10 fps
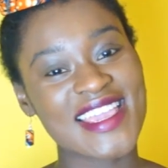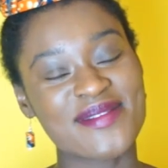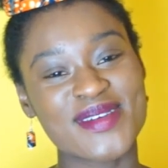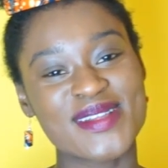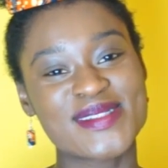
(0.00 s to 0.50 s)
I
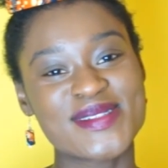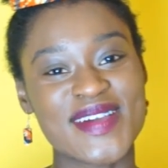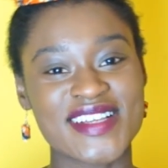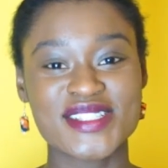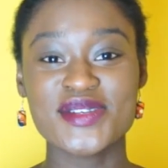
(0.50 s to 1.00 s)
am going to
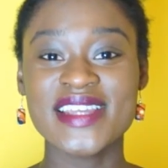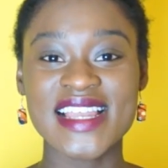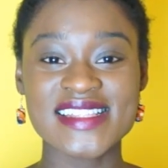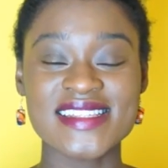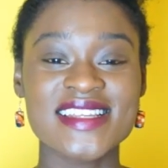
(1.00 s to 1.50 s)
do a tree
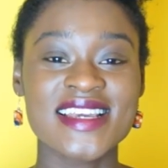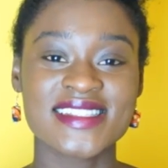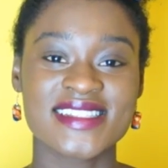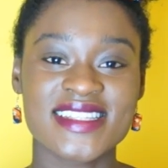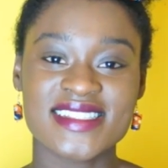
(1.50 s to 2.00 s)
lesson.
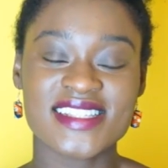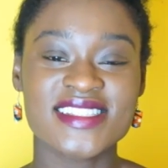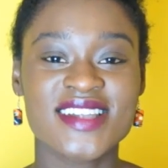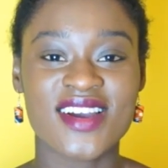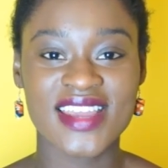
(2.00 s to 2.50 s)
Today is
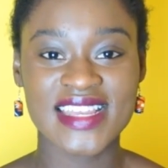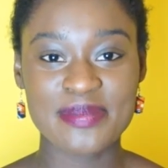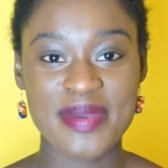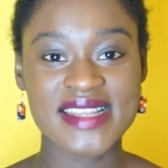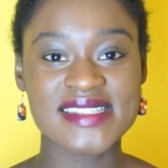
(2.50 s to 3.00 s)
actually Ghana
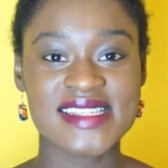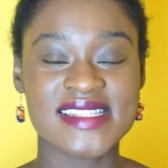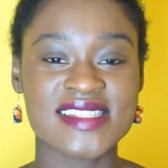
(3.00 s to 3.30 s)
Independence Day.